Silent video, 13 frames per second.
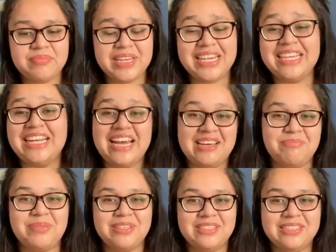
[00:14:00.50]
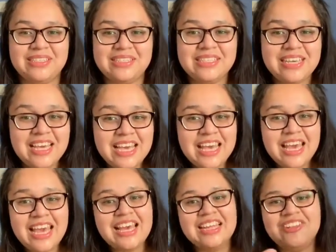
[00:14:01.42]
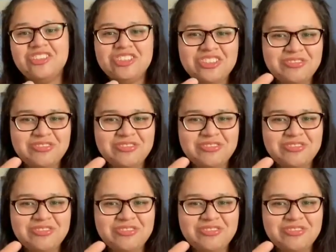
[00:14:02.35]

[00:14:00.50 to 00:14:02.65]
It happens. And there's